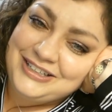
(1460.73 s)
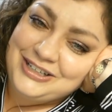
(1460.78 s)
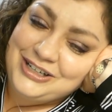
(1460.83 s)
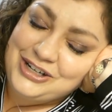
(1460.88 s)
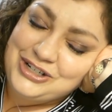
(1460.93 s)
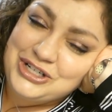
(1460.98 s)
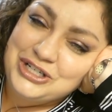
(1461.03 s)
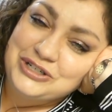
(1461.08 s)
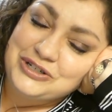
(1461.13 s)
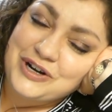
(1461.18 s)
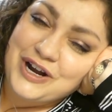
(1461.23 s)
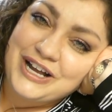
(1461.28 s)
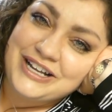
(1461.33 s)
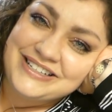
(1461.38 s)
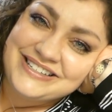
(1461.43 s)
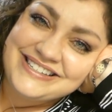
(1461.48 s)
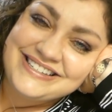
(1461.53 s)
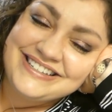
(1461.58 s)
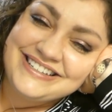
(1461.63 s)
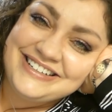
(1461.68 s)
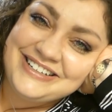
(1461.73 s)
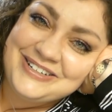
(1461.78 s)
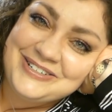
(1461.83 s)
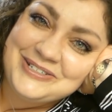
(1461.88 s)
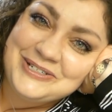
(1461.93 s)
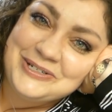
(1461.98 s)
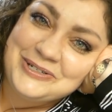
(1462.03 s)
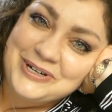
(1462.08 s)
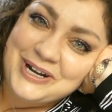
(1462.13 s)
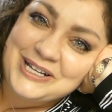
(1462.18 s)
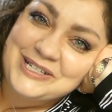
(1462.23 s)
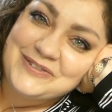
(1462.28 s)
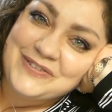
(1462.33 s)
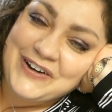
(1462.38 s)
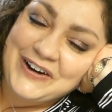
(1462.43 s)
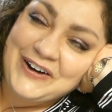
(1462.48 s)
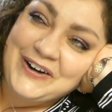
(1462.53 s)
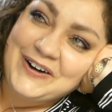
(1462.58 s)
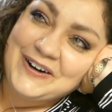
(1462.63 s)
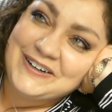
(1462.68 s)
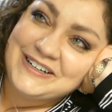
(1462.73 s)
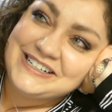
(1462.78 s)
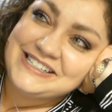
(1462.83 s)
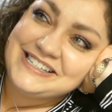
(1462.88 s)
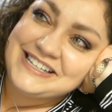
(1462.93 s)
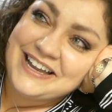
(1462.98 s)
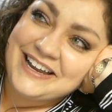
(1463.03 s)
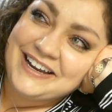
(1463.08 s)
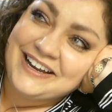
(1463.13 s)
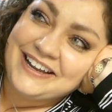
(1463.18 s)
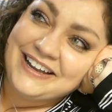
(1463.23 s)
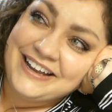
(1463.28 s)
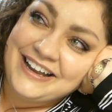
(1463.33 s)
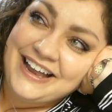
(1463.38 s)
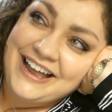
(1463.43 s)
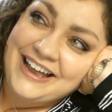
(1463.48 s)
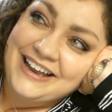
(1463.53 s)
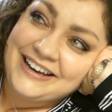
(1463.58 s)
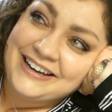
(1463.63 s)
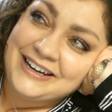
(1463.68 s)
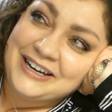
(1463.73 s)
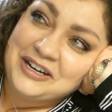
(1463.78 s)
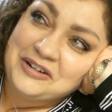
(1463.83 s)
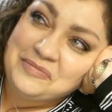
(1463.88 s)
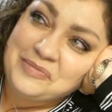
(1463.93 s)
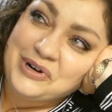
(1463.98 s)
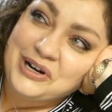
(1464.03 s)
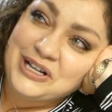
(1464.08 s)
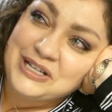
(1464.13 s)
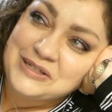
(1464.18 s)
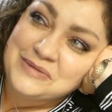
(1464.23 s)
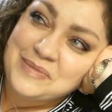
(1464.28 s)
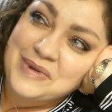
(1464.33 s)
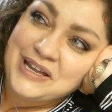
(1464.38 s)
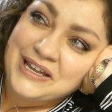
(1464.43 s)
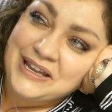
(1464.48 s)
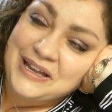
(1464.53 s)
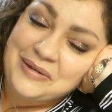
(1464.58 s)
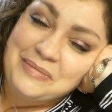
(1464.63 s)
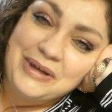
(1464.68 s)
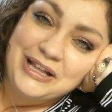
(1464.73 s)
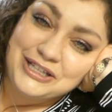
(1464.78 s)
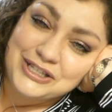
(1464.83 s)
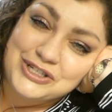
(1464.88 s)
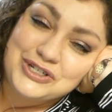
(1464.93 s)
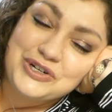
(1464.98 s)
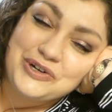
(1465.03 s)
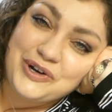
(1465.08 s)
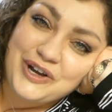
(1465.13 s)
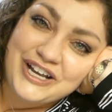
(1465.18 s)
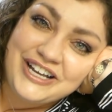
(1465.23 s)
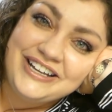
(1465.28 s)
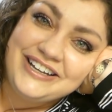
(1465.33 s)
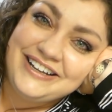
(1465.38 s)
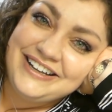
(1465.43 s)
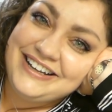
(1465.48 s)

She tries. She tries very hard to sing, and it brings me immense joy